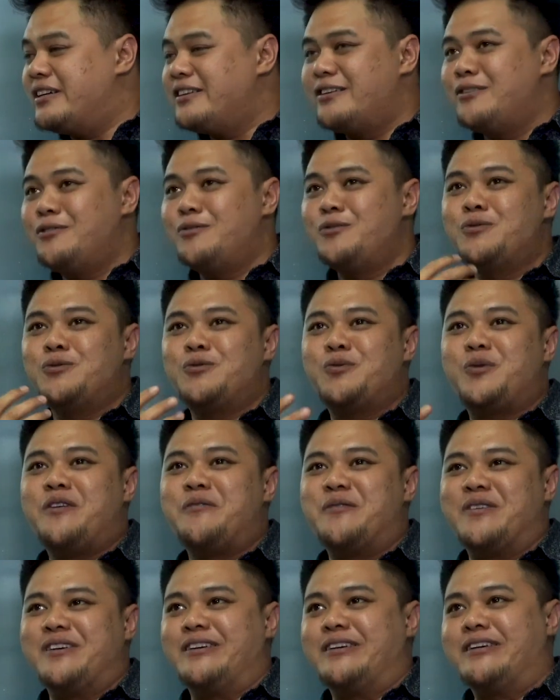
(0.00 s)
He used to
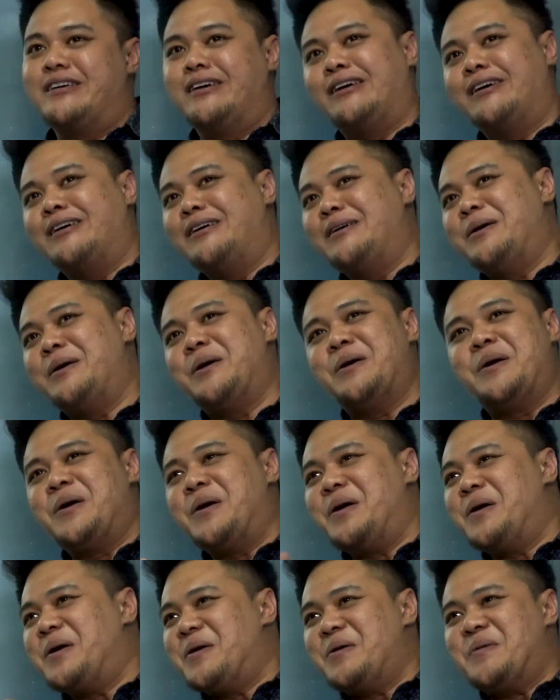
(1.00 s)
have a
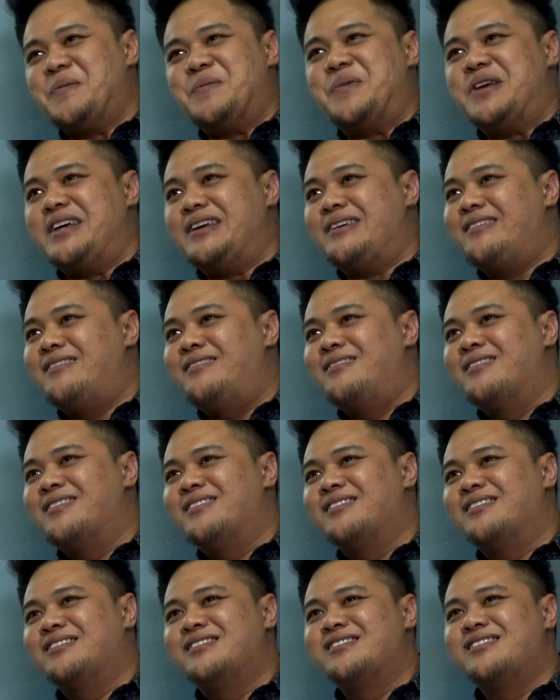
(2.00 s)
big
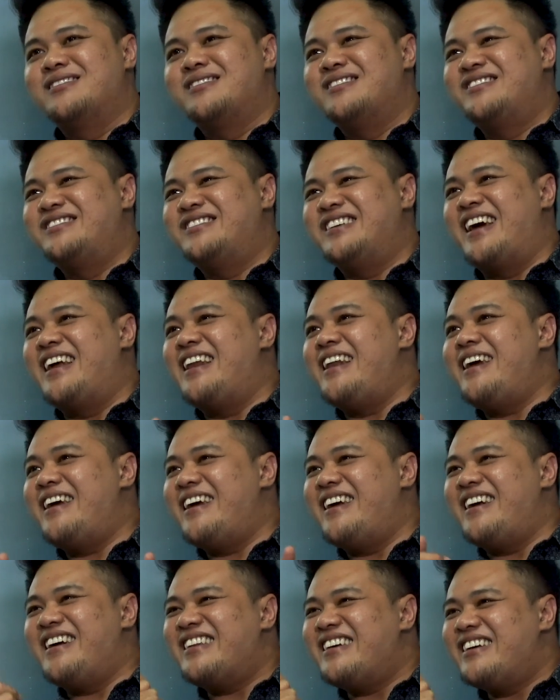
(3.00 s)
chalet
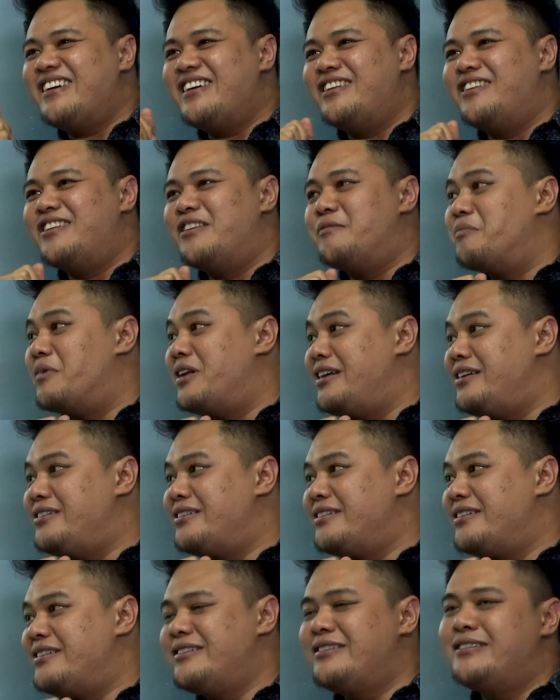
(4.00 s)
area in
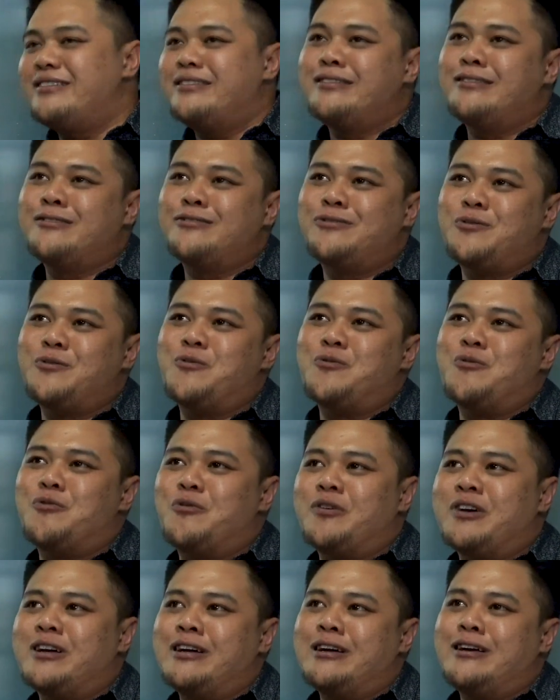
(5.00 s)
Malaysia. So
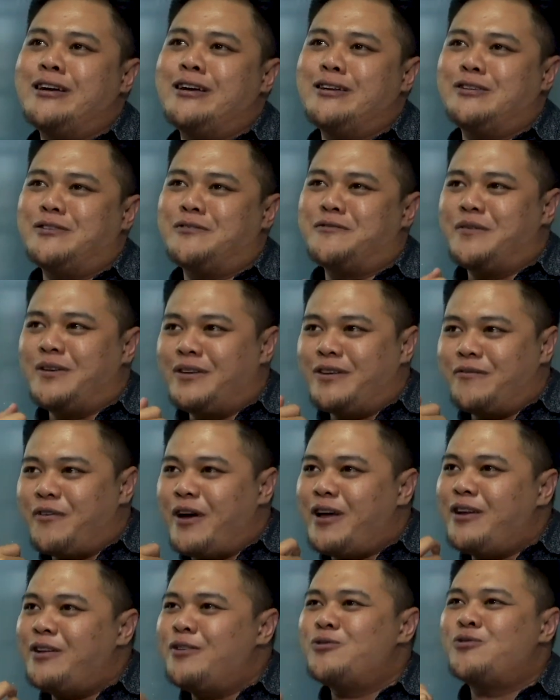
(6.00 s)
he's a
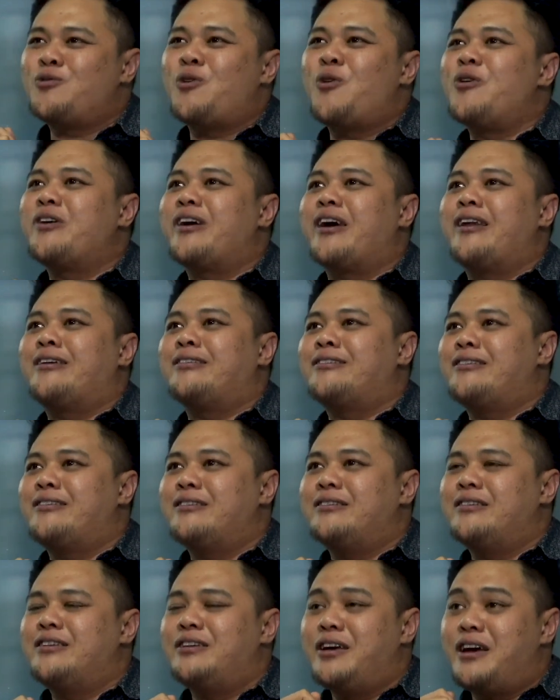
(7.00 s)
very strong
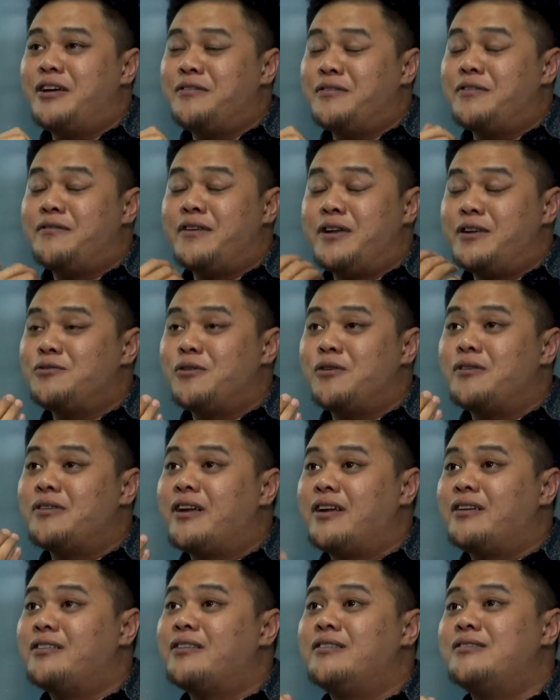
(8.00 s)
character. He have a very strong
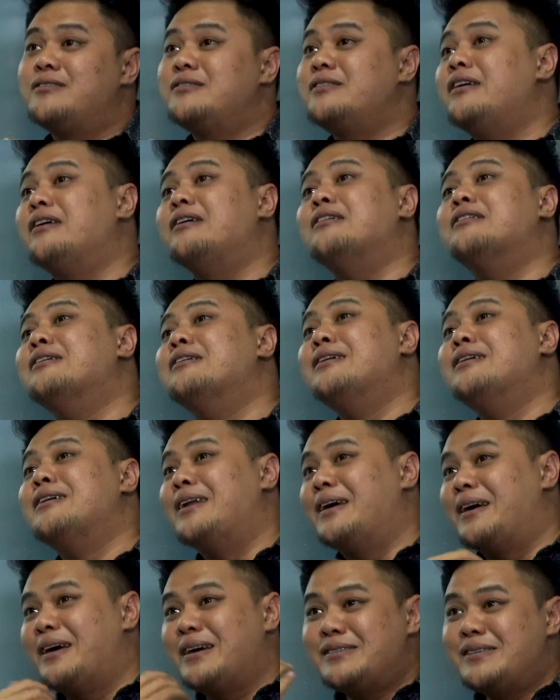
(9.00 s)
characteristic.
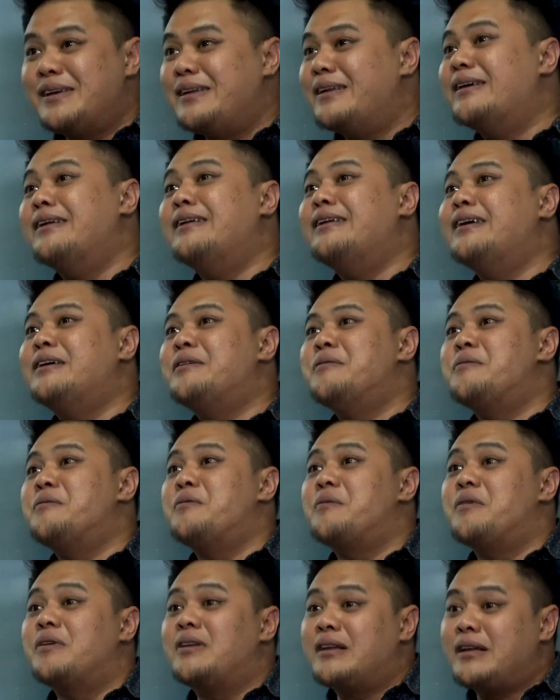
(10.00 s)
Like I said earlier,
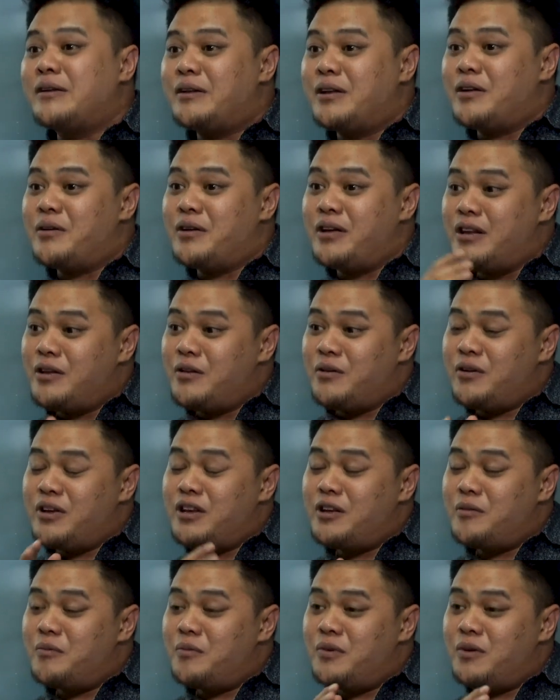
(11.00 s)

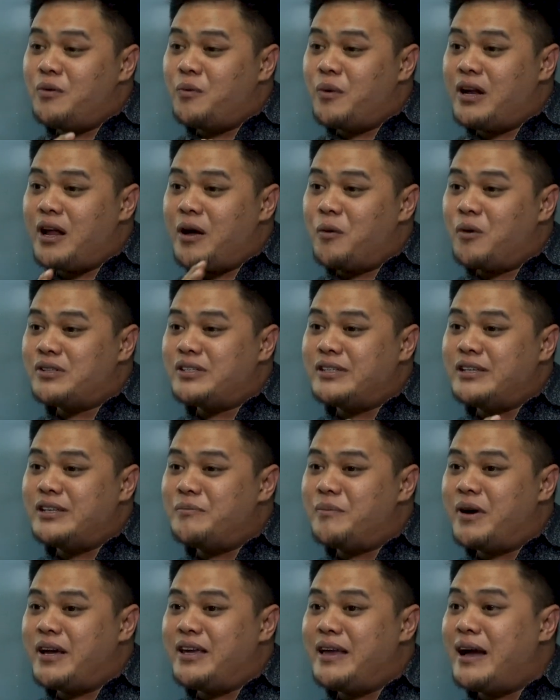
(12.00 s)
when I was
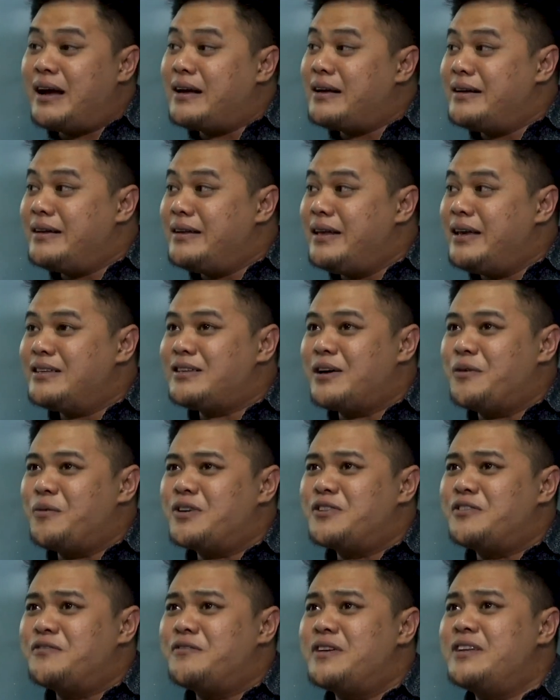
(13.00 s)
in my younger days, I
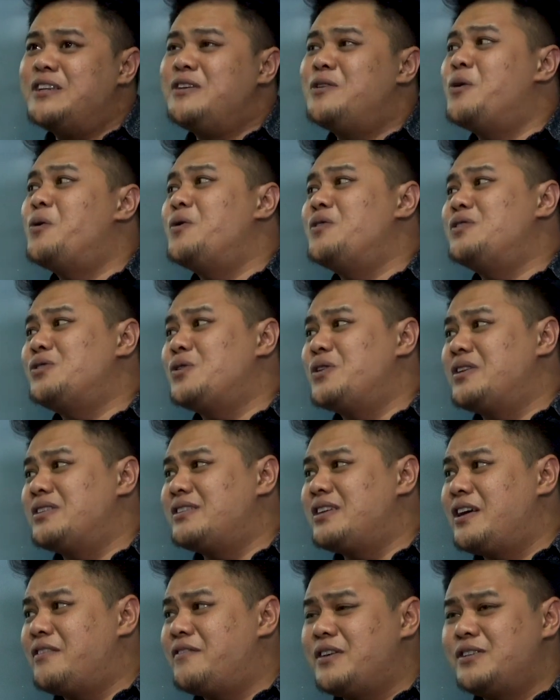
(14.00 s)
was a very low
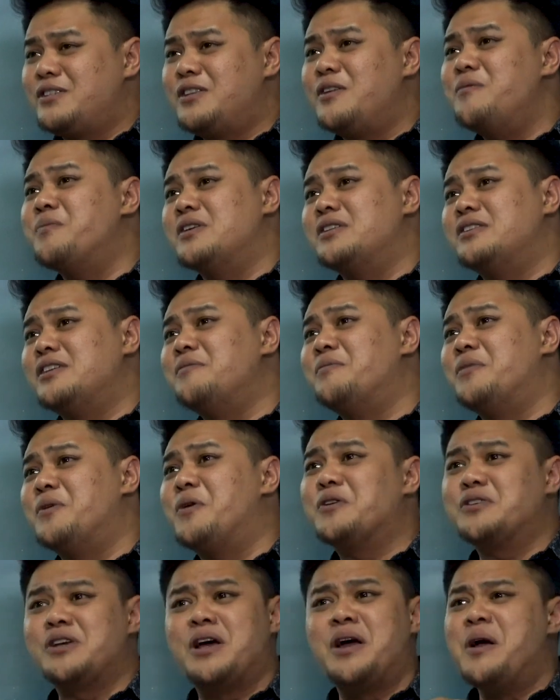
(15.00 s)
self-esteem person
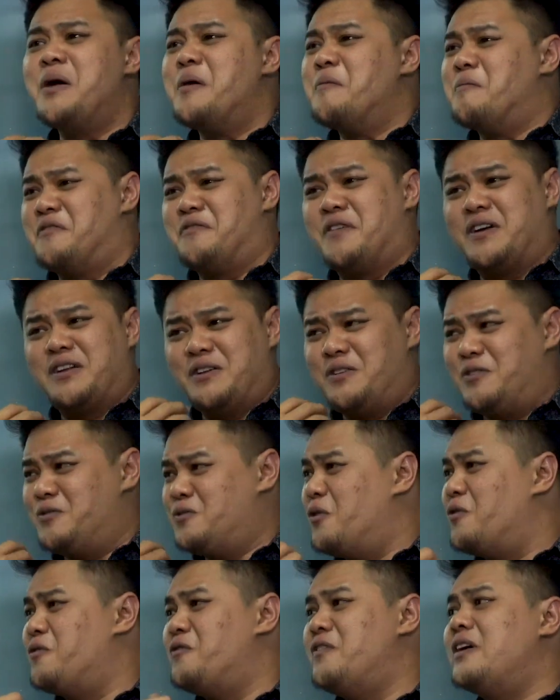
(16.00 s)
because my father is
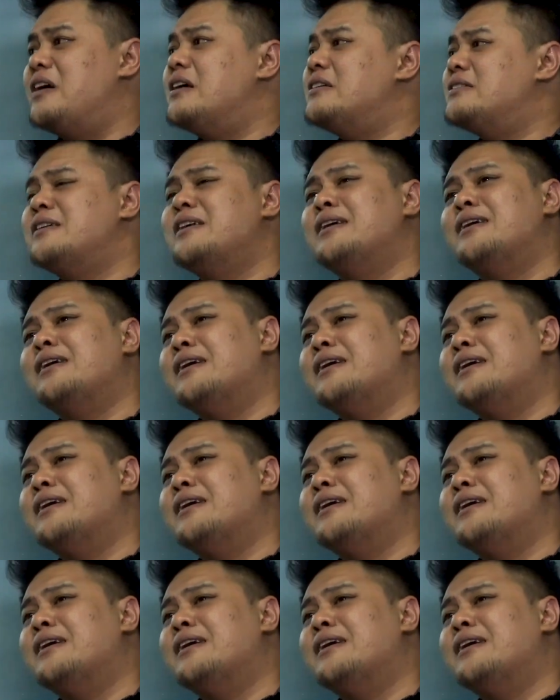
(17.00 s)
so fierce.